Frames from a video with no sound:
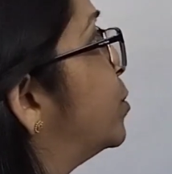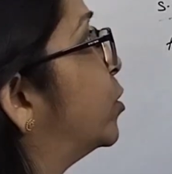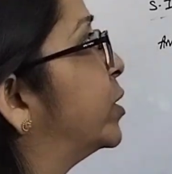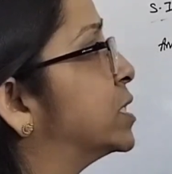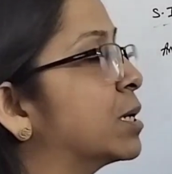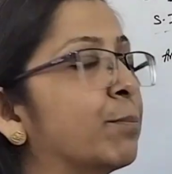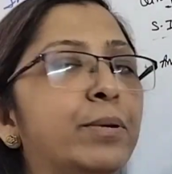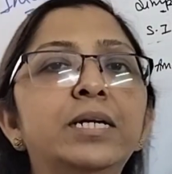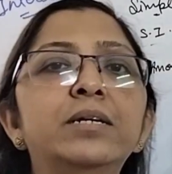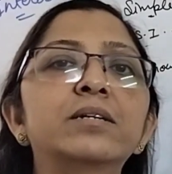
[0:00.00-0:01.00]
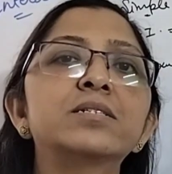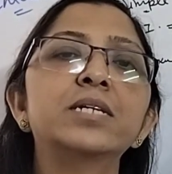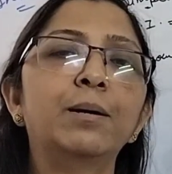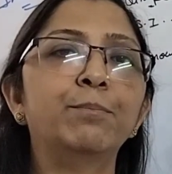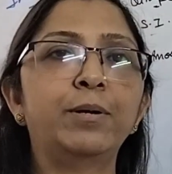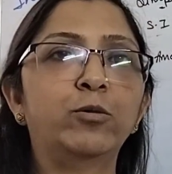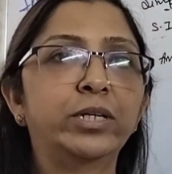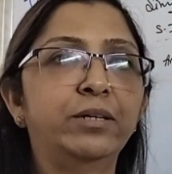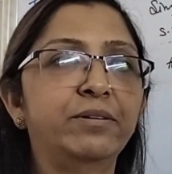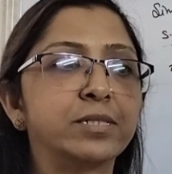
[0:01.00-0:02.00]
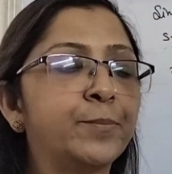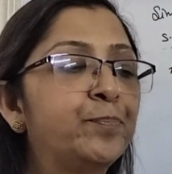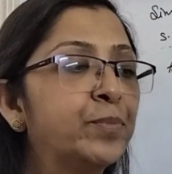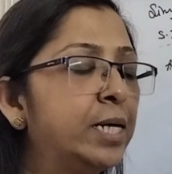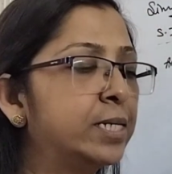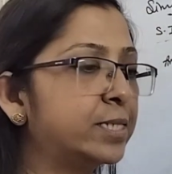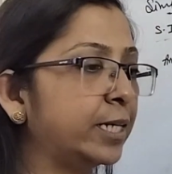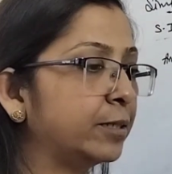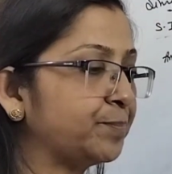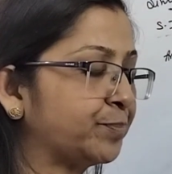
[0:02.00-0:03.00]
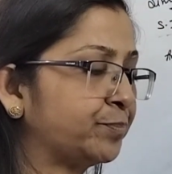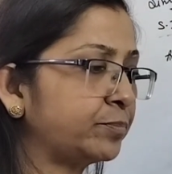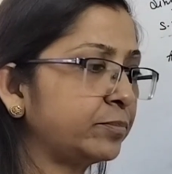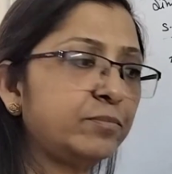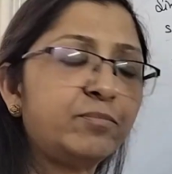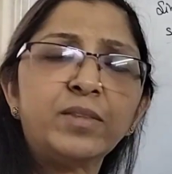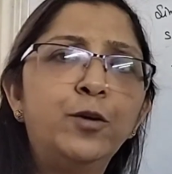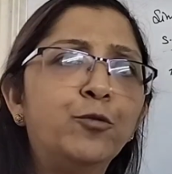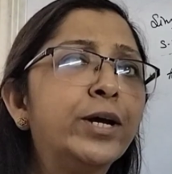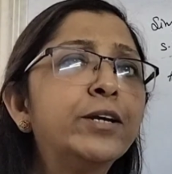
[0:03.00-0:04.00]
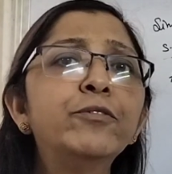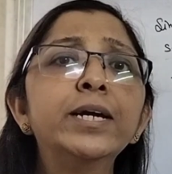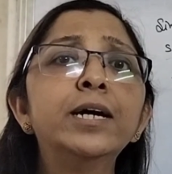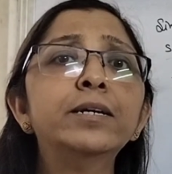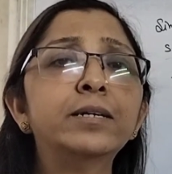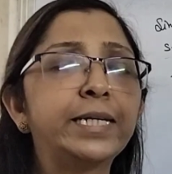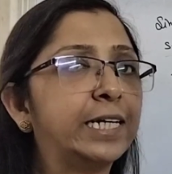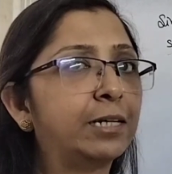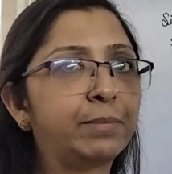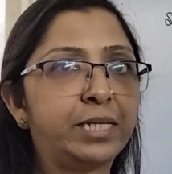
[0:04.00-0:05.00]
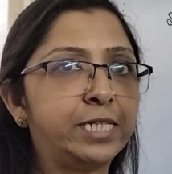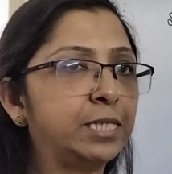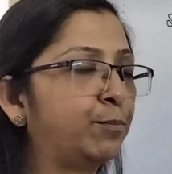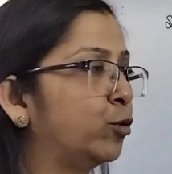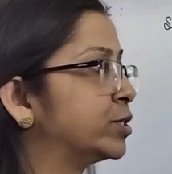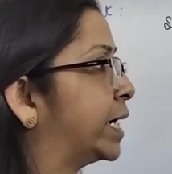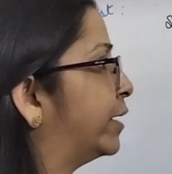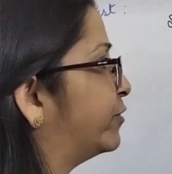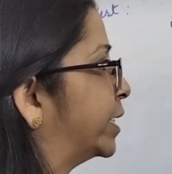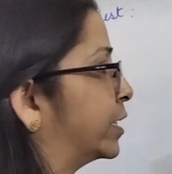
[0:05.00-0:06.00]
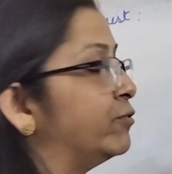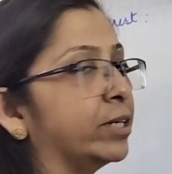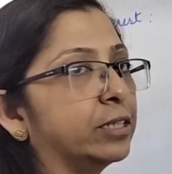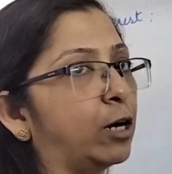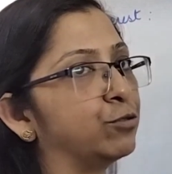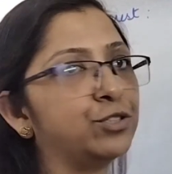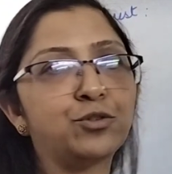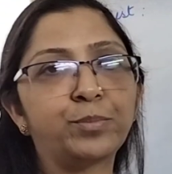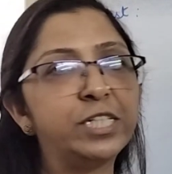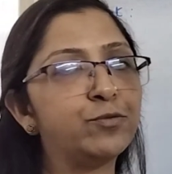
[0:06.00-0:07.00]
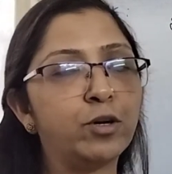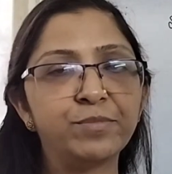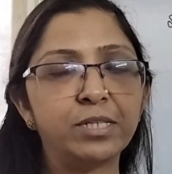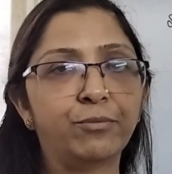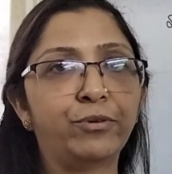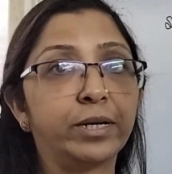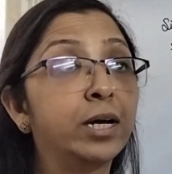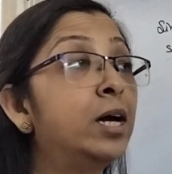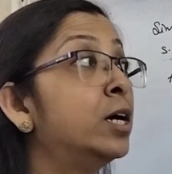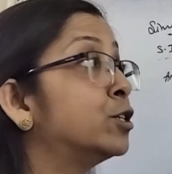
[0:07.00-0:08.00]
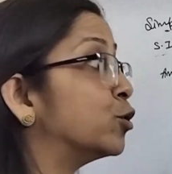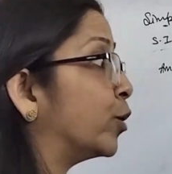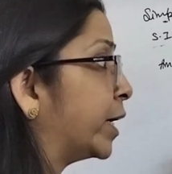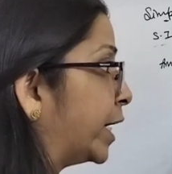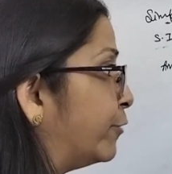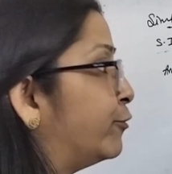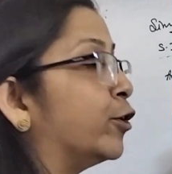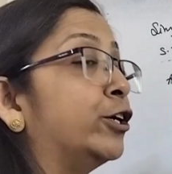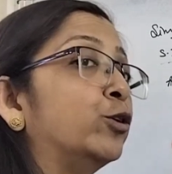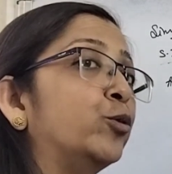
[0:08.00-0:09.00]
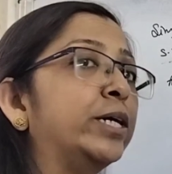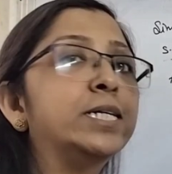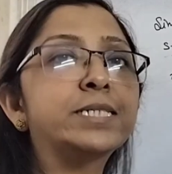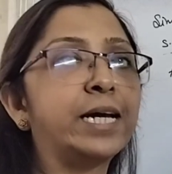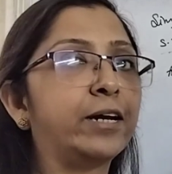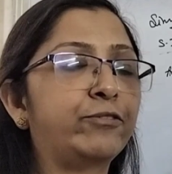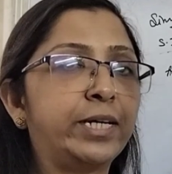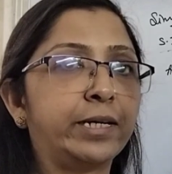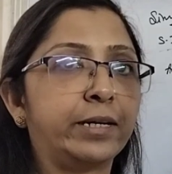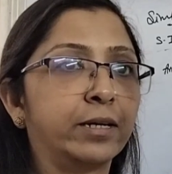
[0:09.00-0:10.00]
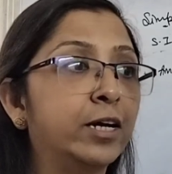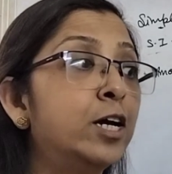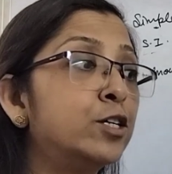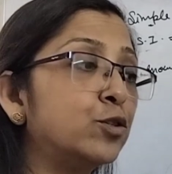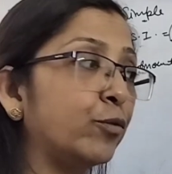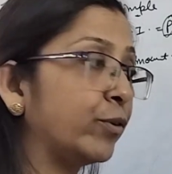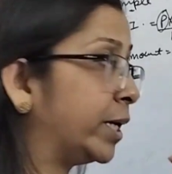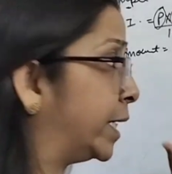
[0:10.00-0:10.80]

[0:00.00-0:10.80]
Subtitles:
between simple interest and compound interest? See, when we are taking money, suppose I have taken 1000 rupees from someone. So if for 2 years I have taken, so